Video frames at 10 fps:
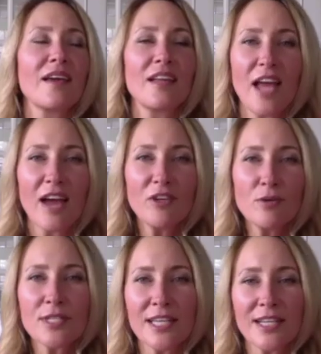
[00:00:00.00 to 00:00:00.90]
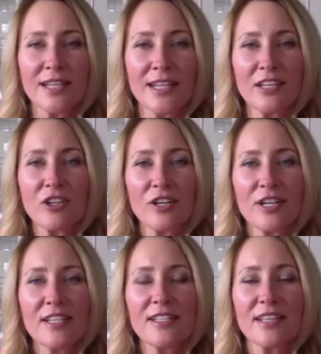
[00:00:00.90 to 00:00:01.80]
Have you seen an
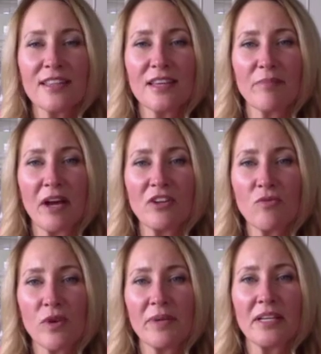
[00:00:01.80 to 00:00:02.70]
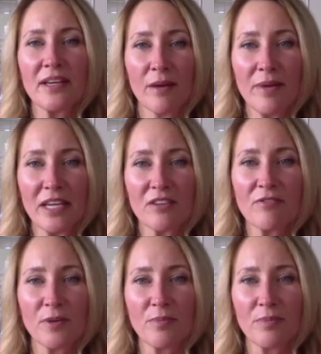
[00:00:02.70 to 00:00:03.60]
increase in the amount of women coming in
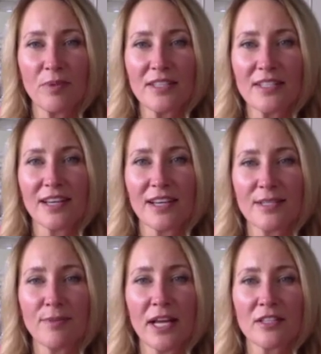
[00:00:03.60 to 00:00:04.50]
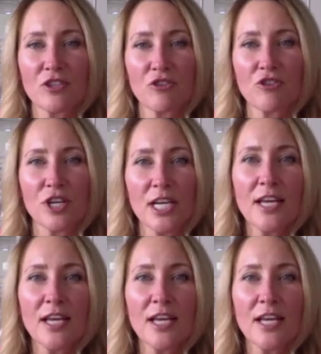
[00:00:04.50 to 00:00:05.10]
for breast explant surgery?